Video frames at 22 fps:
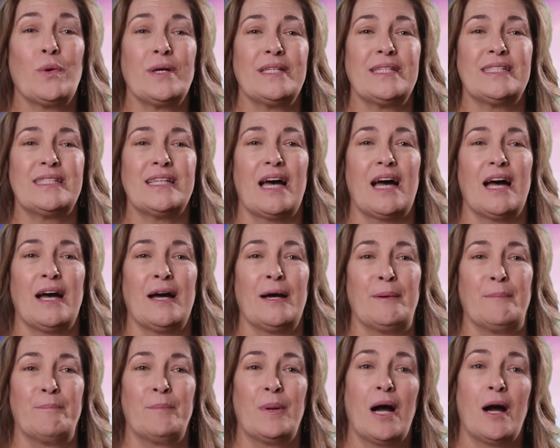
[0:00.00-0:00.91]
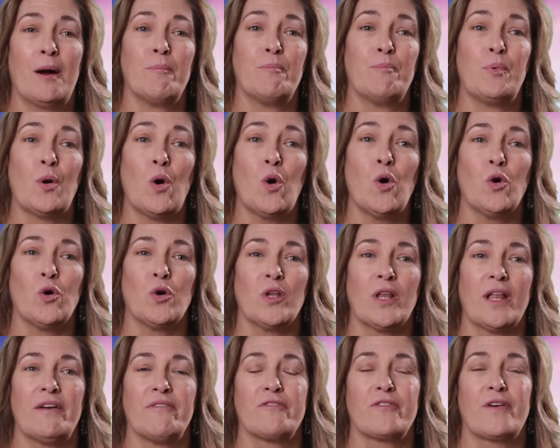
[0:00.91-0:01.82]
our relationship
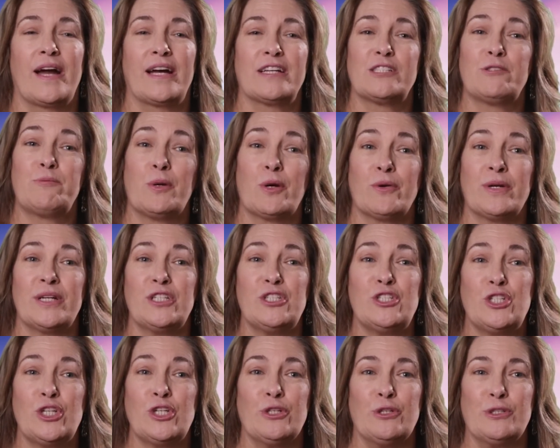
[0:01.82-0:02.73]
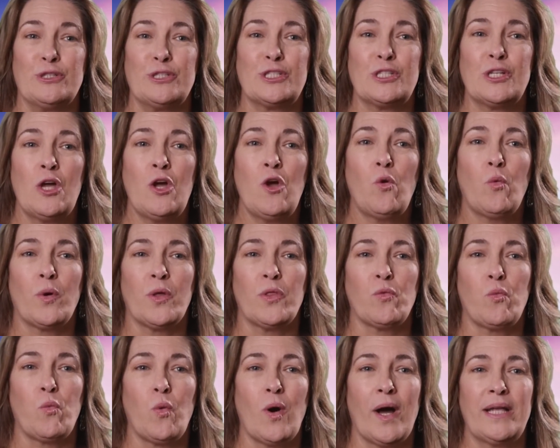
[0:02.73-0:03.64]
after everything. The
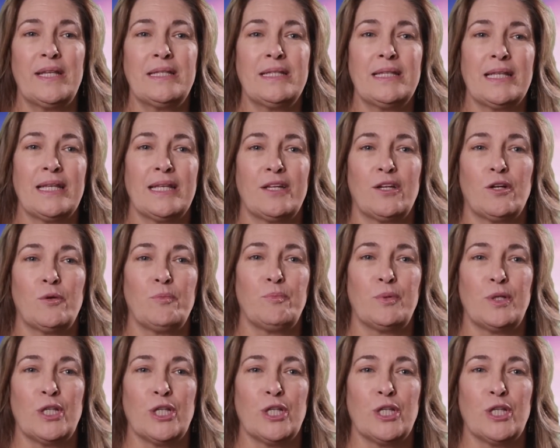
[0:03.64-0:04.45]
actor-director of